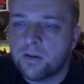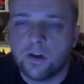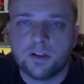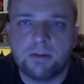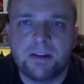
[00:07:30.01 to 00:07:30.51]

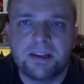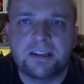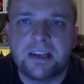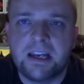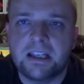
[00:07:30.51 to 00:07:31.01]
there's been these
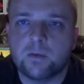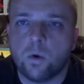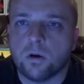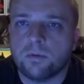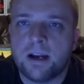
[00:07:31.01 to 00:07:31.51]
scenes
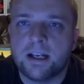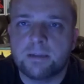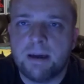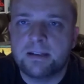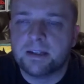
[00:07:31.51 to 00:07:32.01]
where Rick
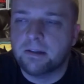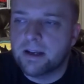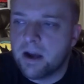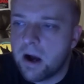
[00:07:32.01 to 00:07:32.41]
is basically,